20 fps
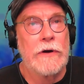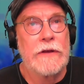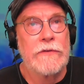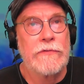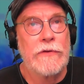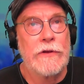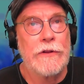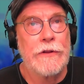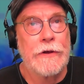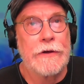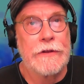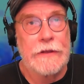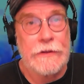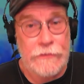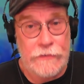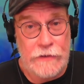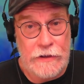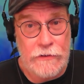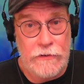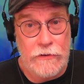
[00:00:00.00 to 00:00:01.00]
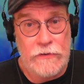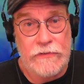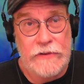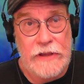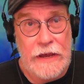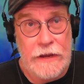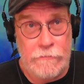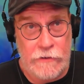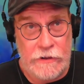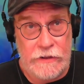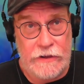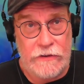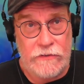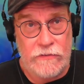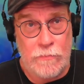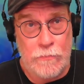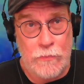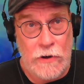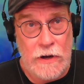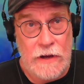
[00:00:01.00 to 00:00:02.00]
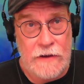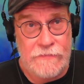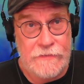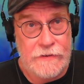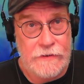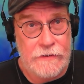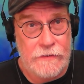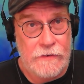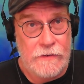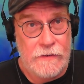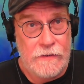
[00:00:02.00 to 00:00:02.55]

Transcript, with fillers: I said, look, either this guy really is a prophet,